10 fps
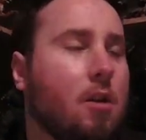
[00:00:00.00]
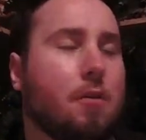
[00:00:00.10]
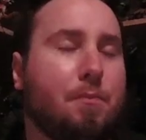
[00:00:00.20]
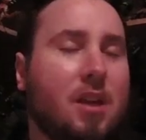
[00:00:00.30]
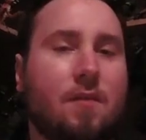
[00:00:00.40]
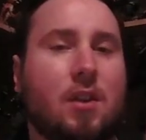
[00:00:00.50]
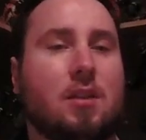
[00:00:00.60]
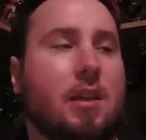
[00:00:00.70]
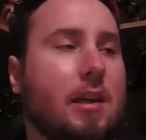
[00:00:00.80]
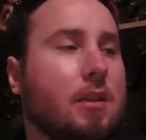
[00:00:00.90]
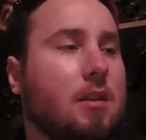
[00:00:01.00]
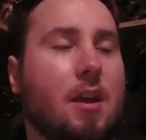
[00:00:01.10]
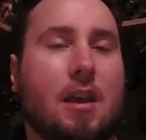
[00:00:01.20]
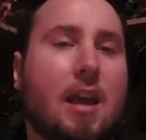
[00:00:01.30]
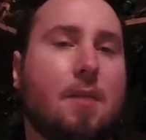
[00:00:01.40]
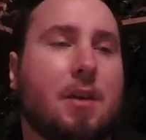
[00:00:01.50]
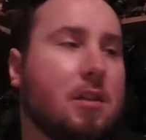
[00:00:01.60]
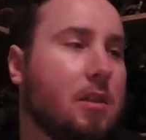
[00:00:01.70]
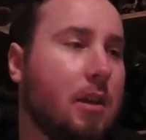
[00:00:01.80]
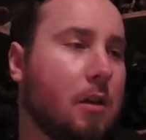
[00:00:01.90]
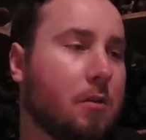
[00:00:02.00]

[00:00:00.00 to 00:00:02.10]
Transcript: or PVC, it's like ABC